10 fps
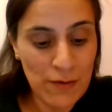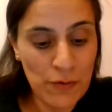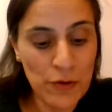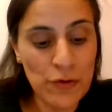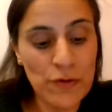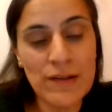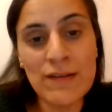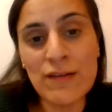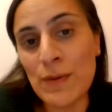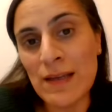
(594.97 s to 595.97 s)
or you're using
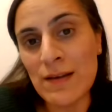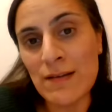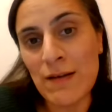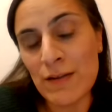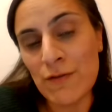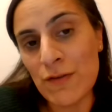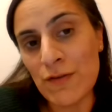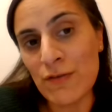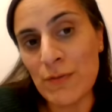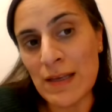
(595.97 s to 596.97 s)
sweeteners, artificial
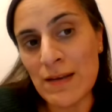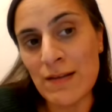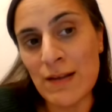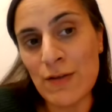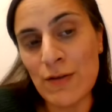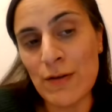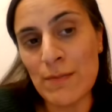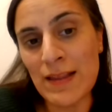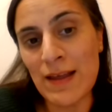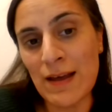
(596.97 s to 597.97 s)
sweeteners into the
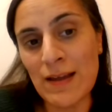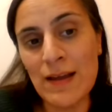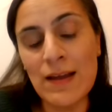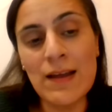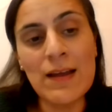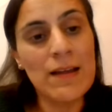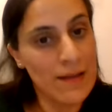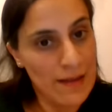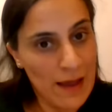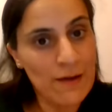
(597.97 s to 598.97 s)
mitai,
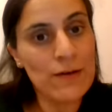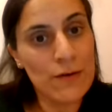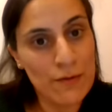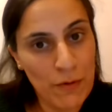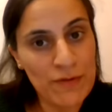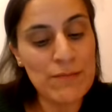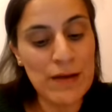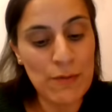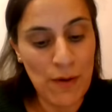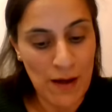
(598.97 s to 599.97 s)
that could
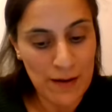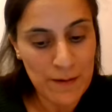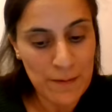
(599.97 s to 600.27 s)
possibly work.